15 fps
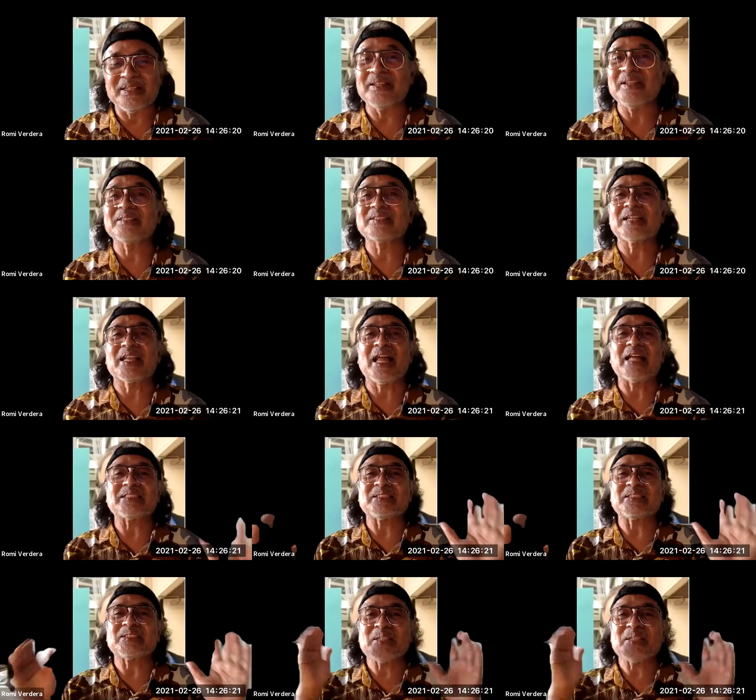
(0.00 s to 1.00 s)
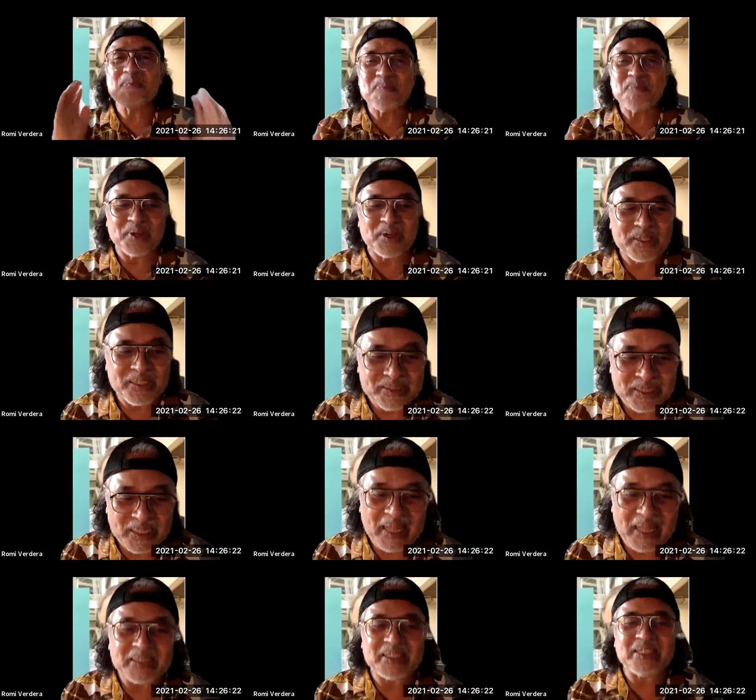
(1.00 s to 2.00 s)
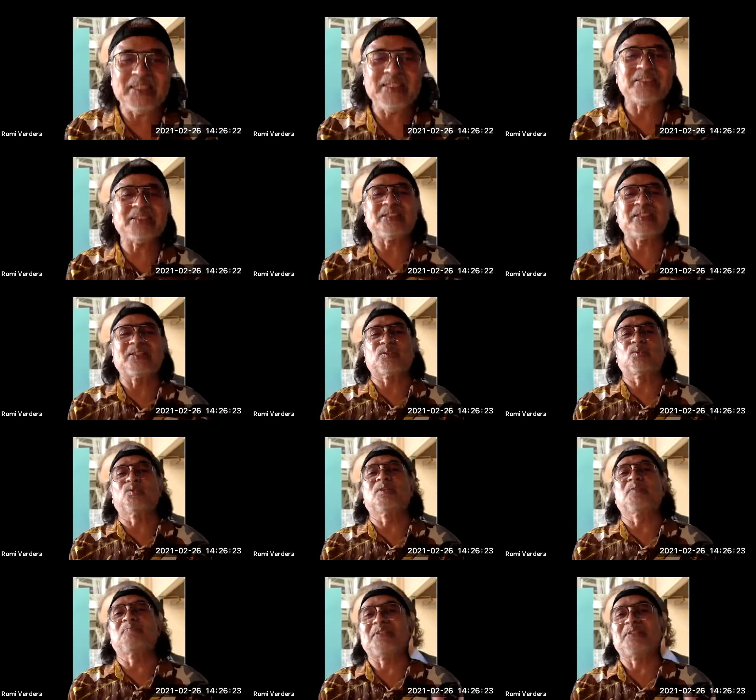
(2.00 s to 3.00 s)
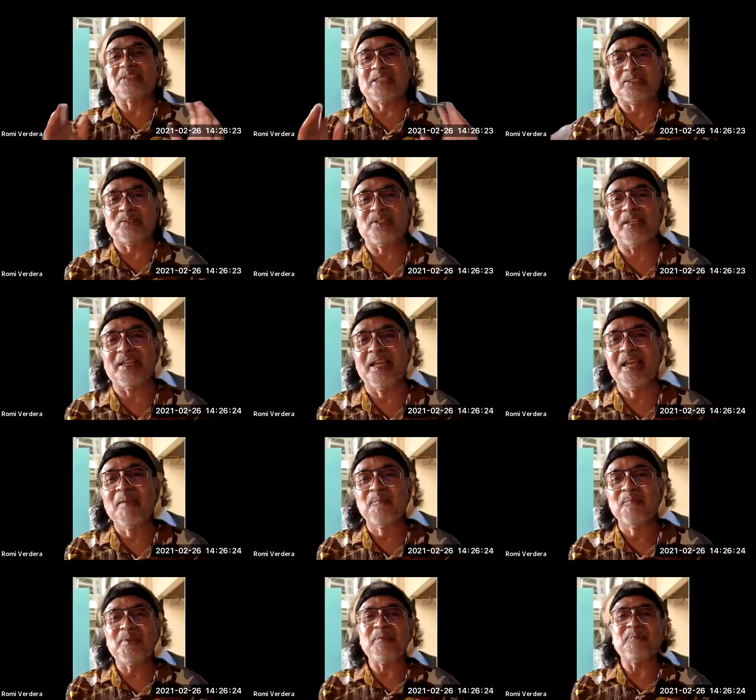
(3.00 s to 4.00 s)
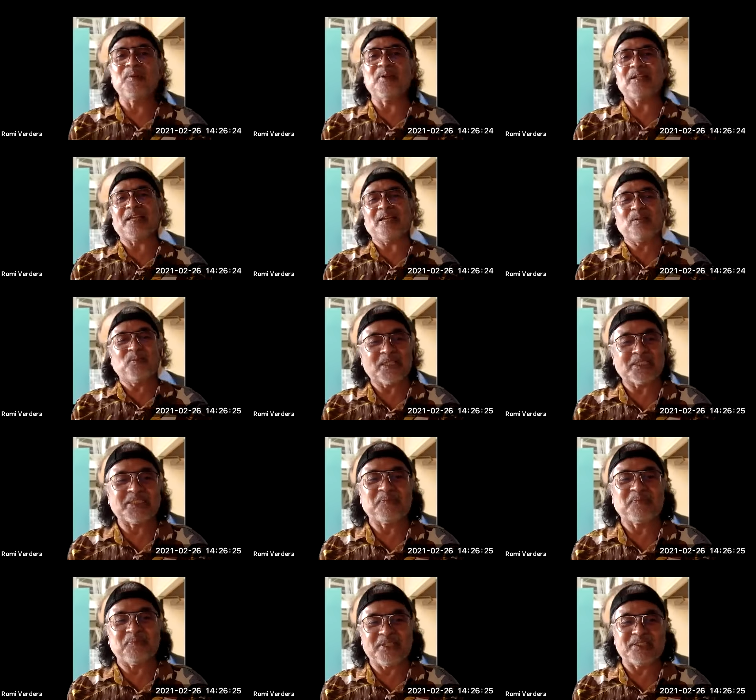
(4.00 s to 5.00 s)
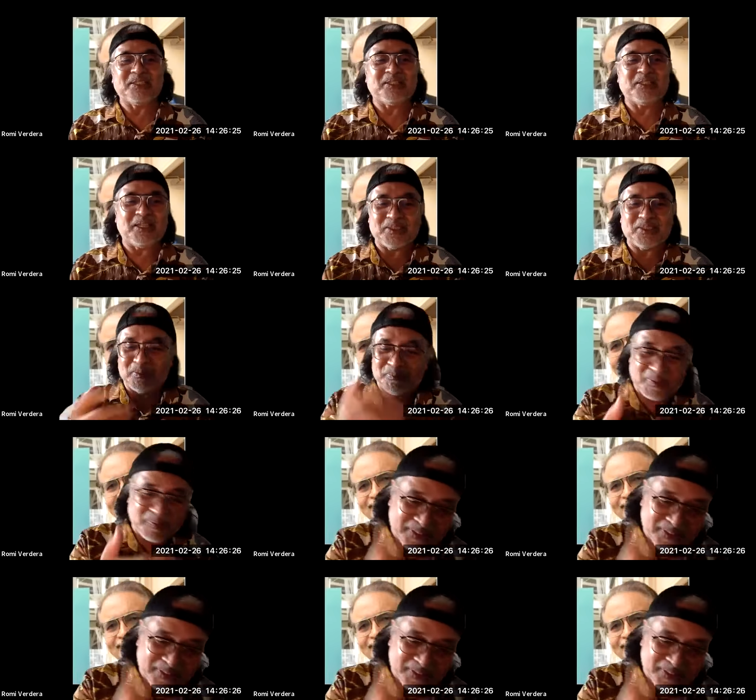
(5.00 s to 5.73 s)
It's a lot simpler, it's a lot easier to do the business today. People can watch the presentation from